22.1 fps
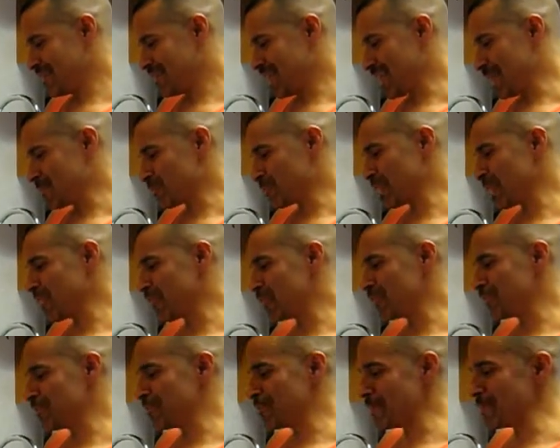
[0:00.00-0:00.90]
I'm trying to
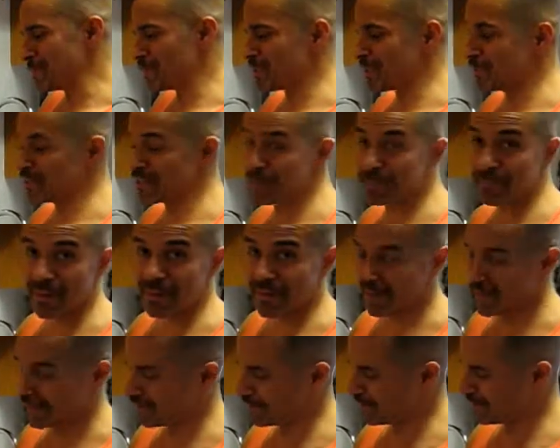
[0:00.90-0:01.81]
learn to measure everything by
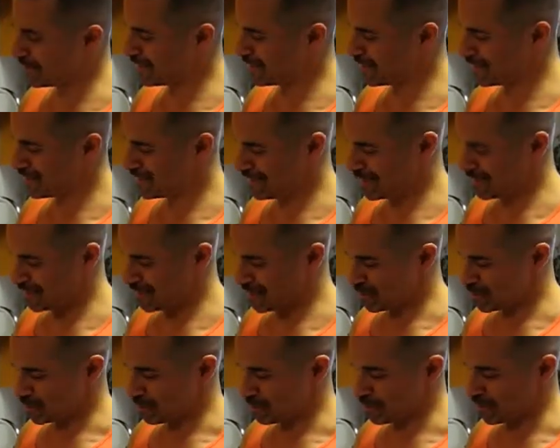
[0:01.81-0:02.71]
hand,
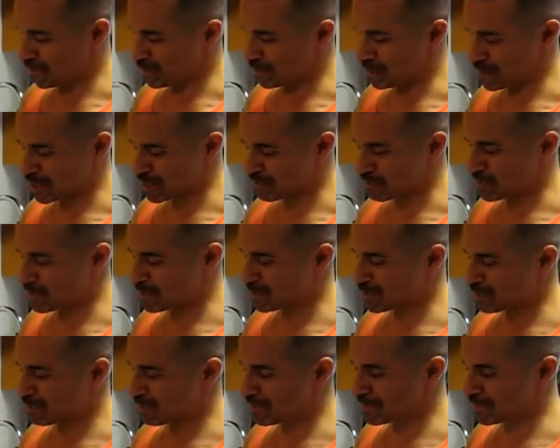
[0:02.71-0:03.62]
so I'm not using spoons,
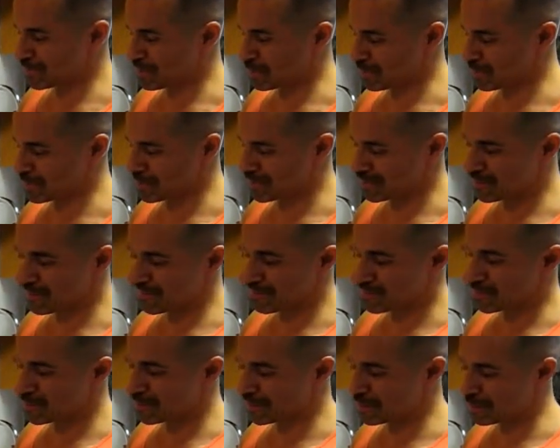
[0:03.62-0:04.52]
plus it helps at the end, you
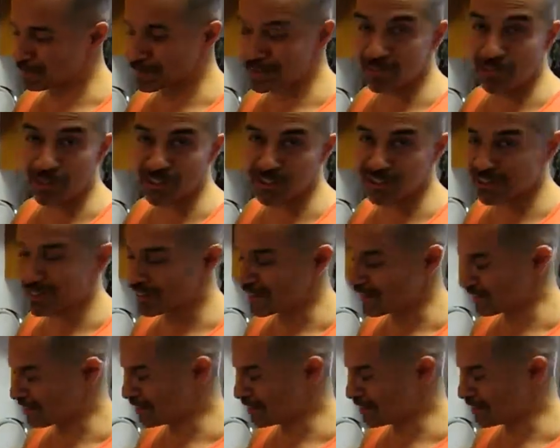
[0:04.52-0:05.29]
don't have to be washing a lot of